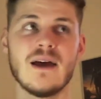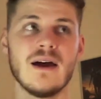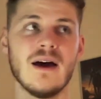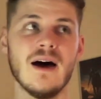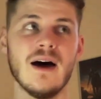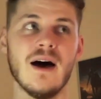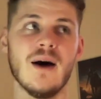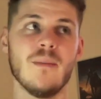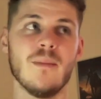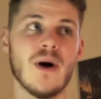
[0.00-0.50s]

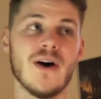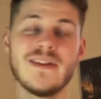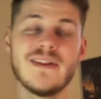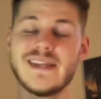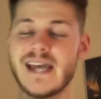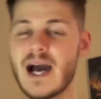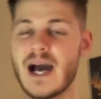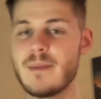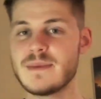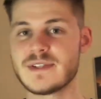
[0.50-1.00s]
Only
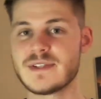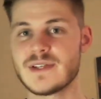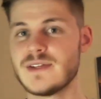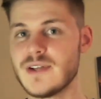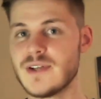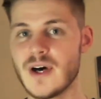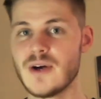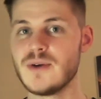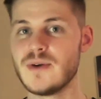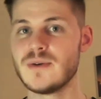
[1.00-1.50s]
Amazon
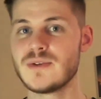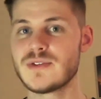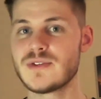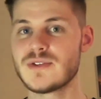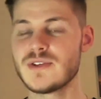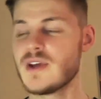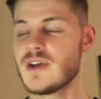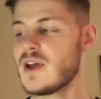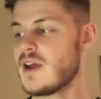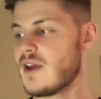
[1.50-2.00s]

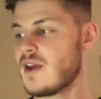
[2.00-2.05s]
knows